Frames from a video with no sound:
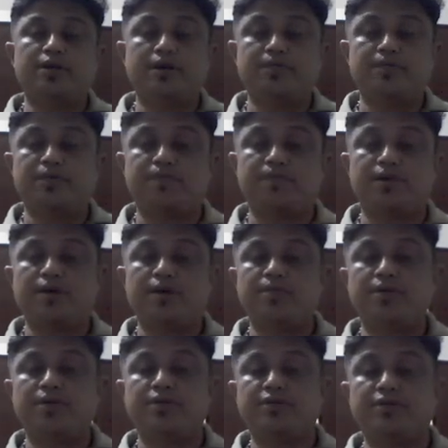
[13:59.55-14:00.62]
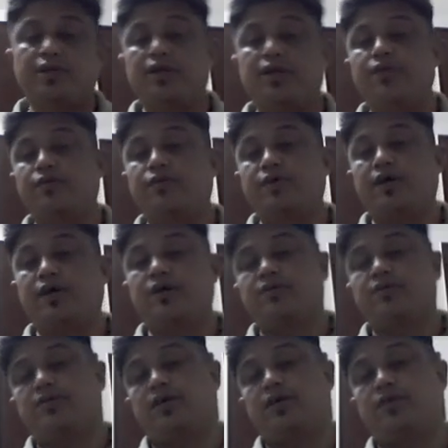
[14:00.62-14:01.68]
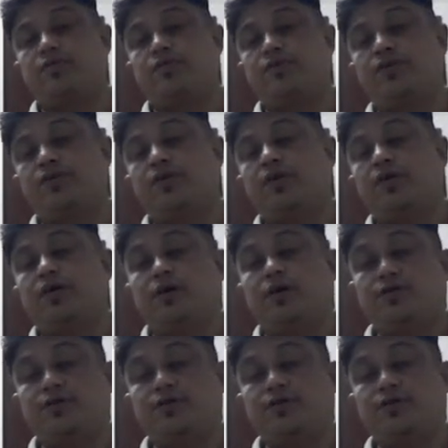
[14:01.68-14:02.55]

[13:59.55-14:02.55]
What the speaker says: upper primary, secondary, higher secondary, or